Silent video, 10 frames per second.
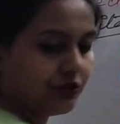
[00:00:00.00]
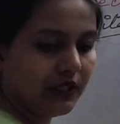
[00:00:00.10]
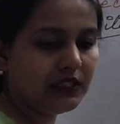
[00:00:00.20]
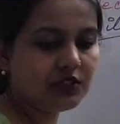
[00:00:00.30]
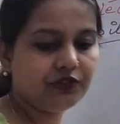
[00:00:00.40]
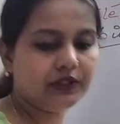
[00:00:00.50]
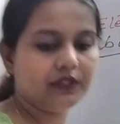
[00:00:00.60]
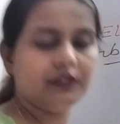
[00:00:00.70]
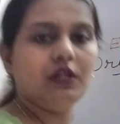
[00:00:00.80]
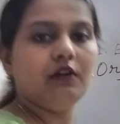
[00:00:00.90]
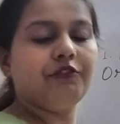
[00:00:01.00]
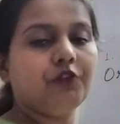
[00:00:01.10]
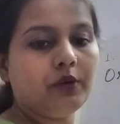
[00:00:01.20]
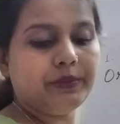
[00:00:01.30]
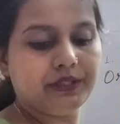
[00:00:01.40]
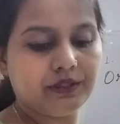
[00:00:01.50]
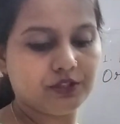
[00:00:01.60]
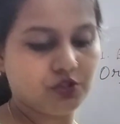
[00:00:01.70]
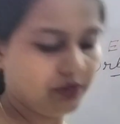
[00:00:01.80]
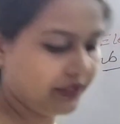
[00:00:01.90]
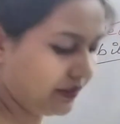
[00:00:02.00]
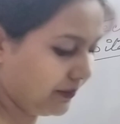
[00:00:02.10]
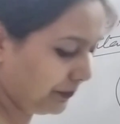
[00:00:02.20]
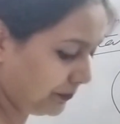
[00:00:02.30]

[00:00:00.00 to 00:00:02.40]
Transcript: transferred from here to here.